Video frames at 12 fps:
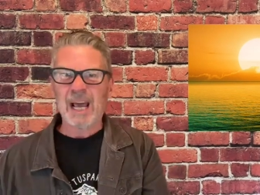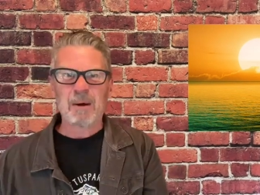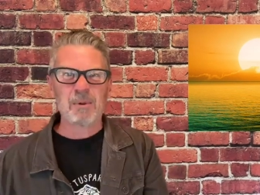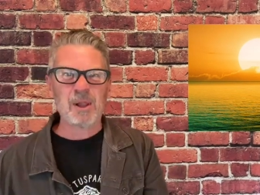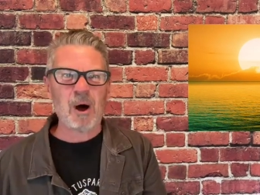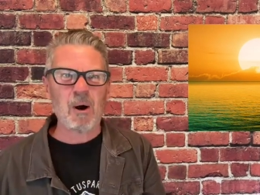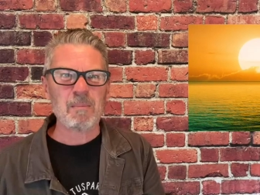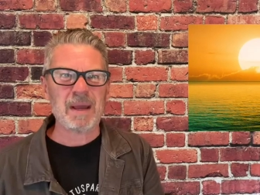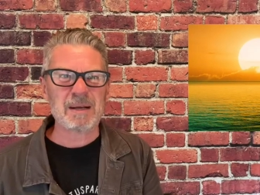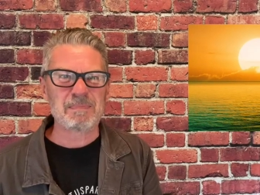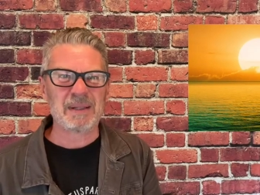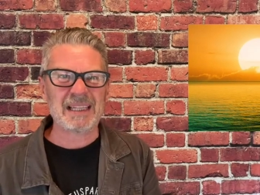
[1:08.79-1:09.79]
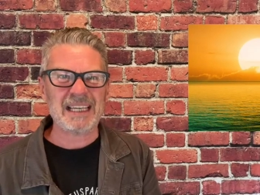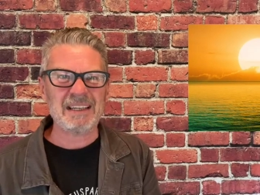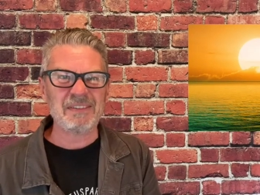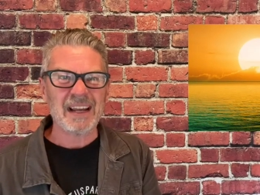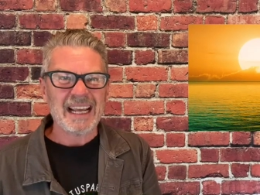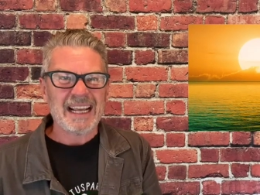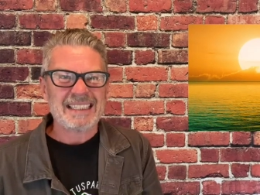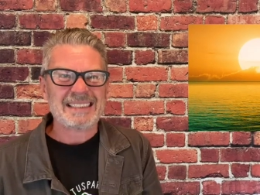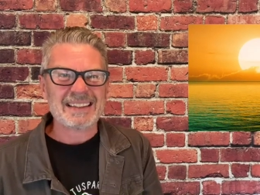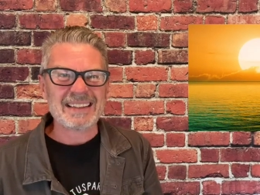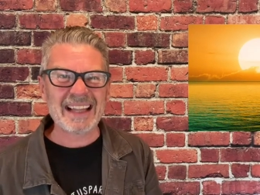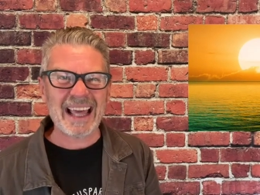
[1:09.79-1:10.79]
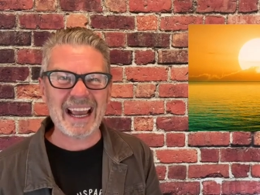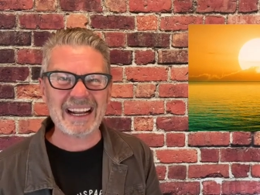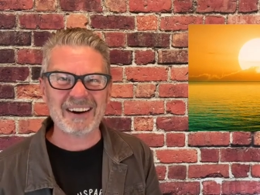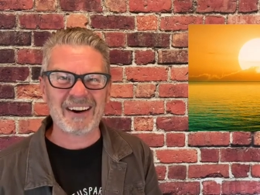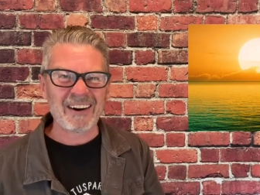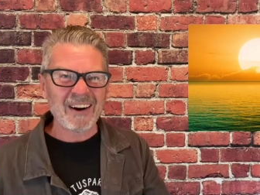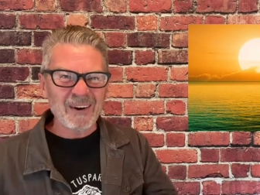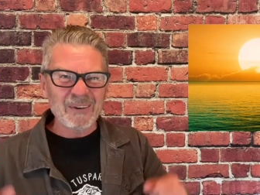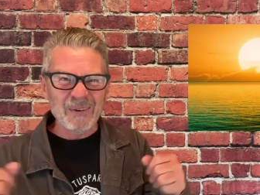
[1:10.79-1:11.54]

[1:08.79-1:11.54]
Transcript: and we'll all make-believe it's later.